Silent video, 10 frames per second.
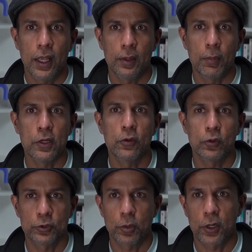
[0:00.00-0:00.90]
And many
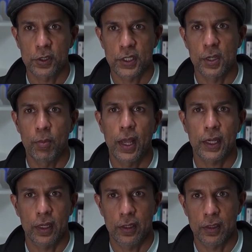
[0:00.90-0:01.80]
of those products came
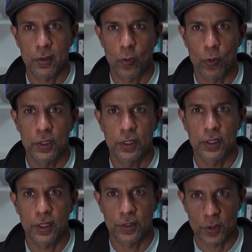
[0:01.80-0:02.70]
back and told
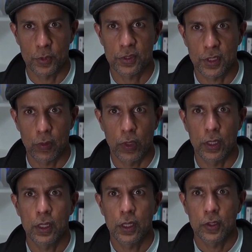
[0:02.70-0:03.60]
the customers that,
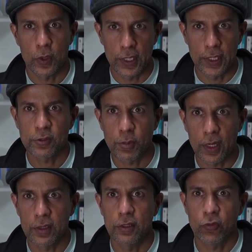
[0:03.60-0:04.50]
well, your data is
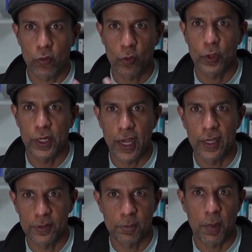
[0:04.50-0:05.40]
bad and therefore
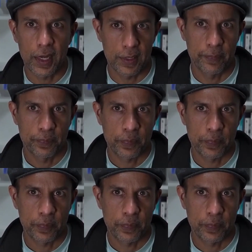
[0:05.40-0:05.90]
AI is bad,